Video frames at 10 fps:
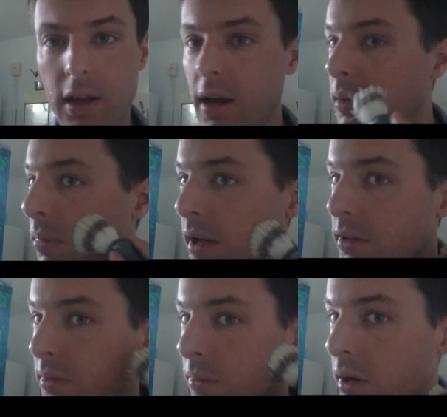I
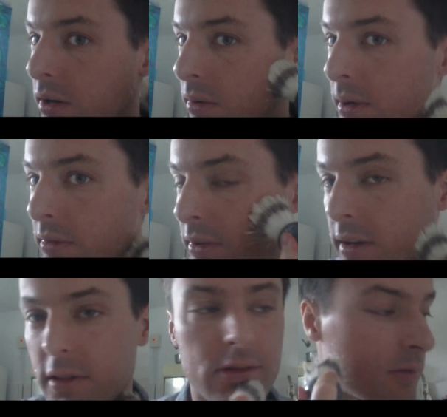apply some water on my
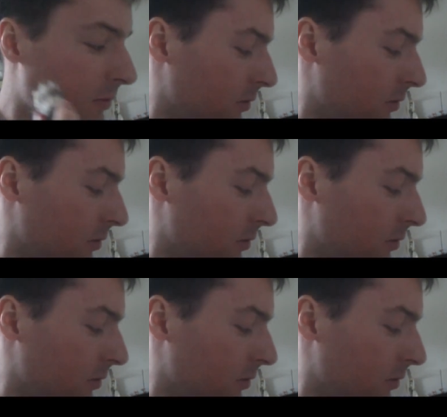face.